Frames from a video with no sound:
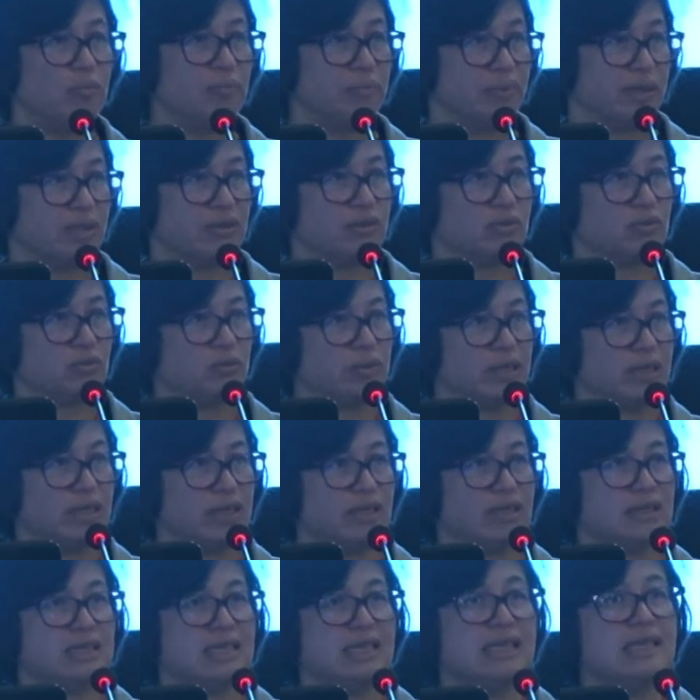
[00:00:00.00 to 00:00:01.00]
because
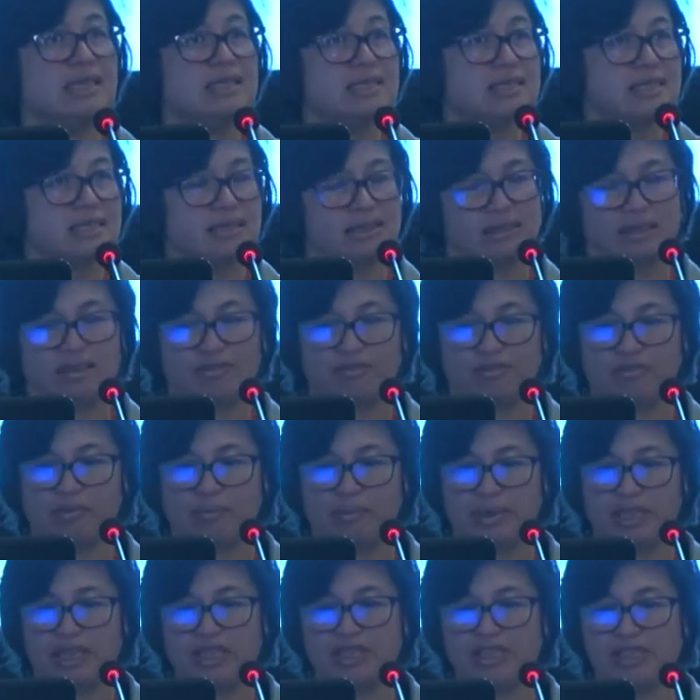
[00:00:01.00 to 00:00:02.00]
we need
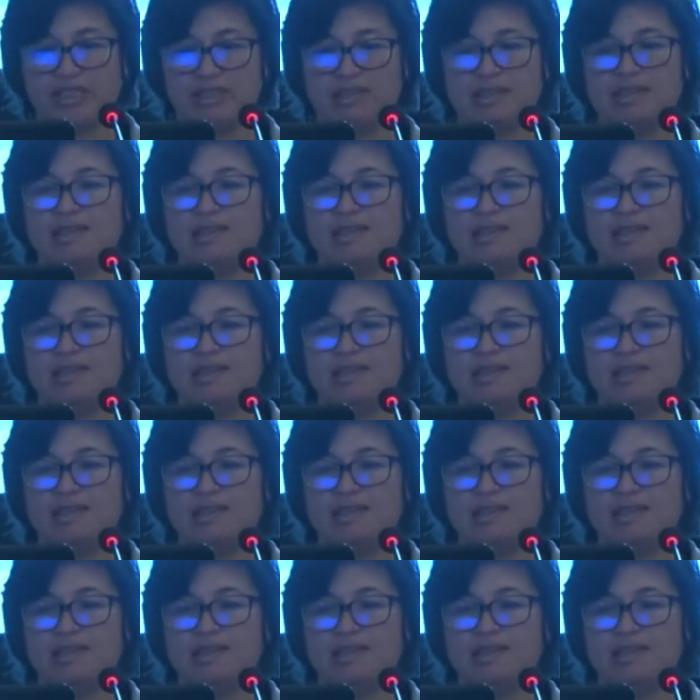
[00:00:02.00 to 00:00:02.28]
information.